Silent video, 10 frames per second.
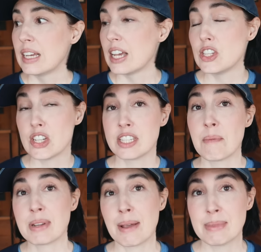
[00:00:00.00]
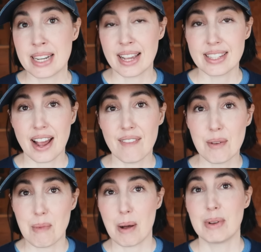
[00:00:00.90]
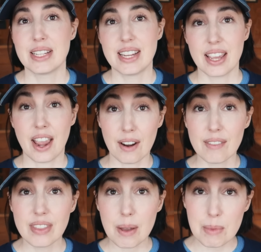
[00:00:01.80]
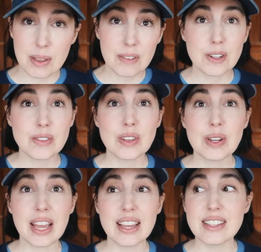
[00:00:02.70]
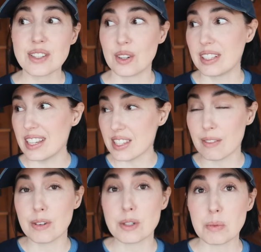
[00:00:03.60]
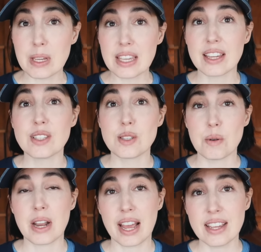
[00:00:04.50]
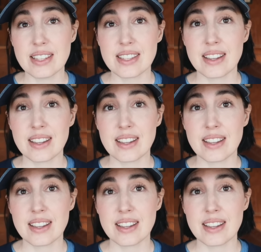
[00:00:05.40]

It's just sometimes nice to have the mama take care of them in the first few days or at least the first week. That's so nice.